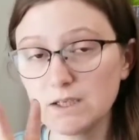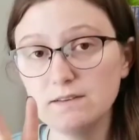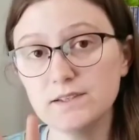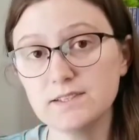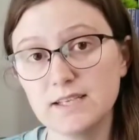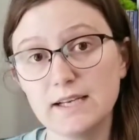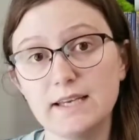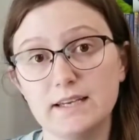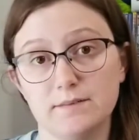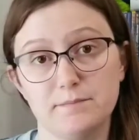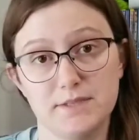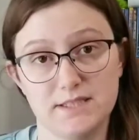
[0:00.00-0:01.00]
The second
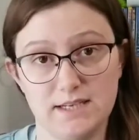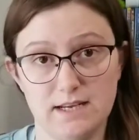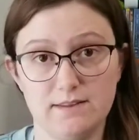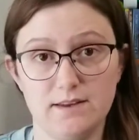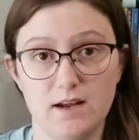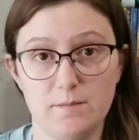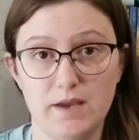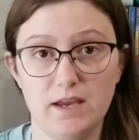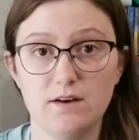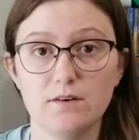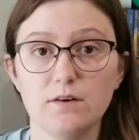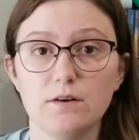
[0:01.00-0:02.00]
mistake that I
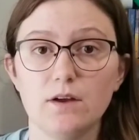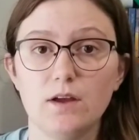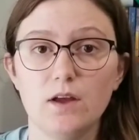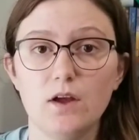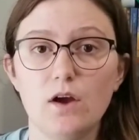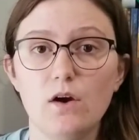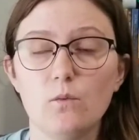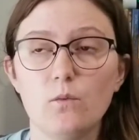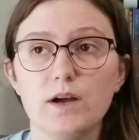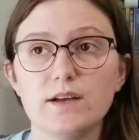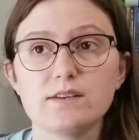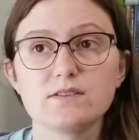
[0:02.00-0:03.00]
made
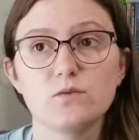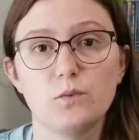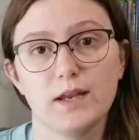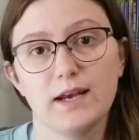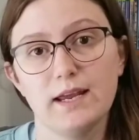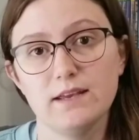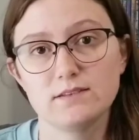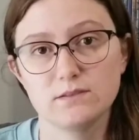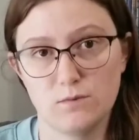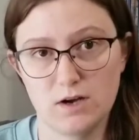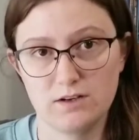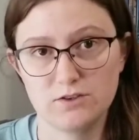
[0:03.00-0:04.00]
was when I
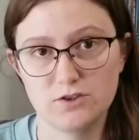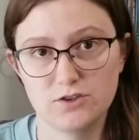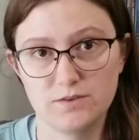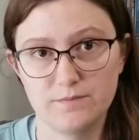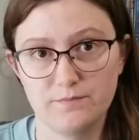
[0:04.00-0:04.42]
swatched